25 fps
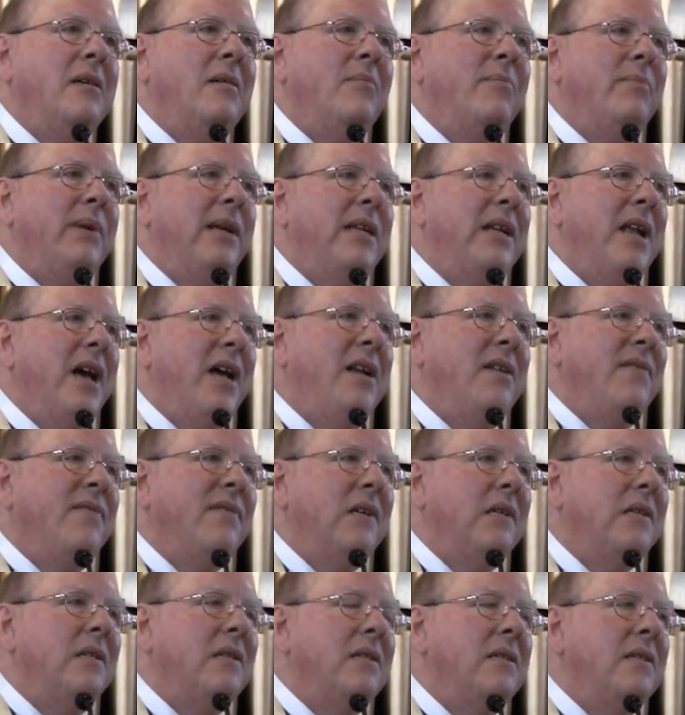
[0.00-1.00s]
but none of
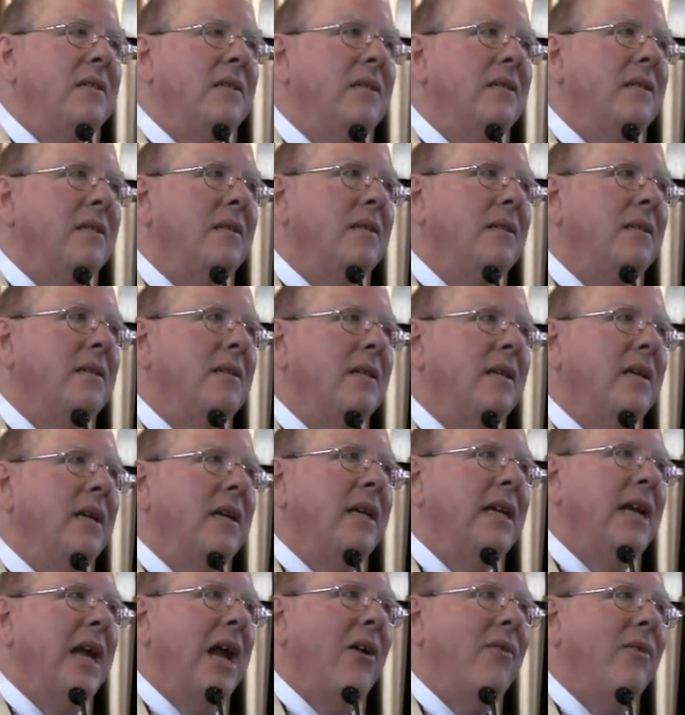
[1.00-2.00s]
us
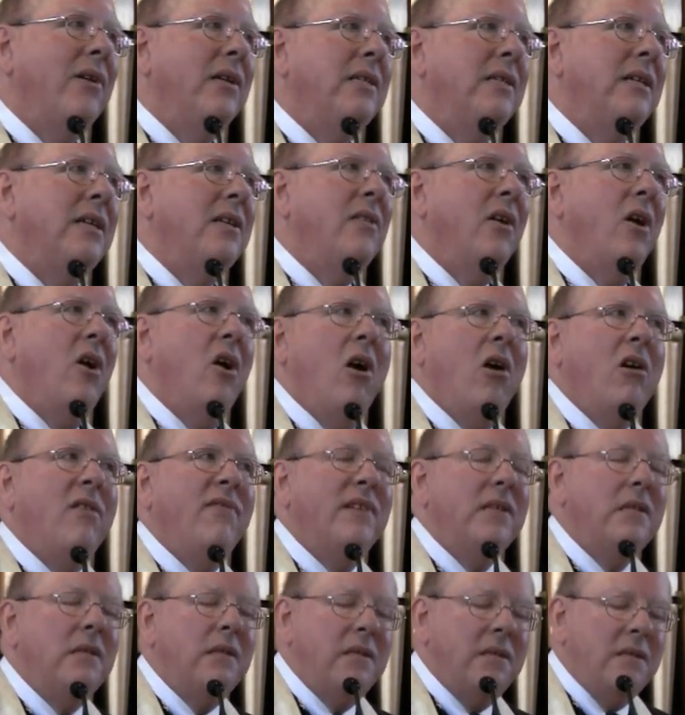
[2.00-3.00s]
can guarantee the
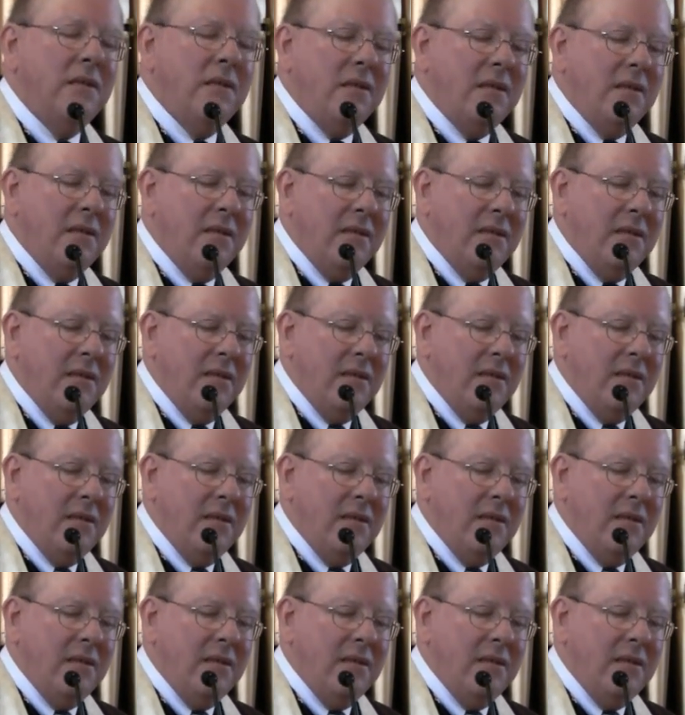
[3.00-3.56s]
harvest.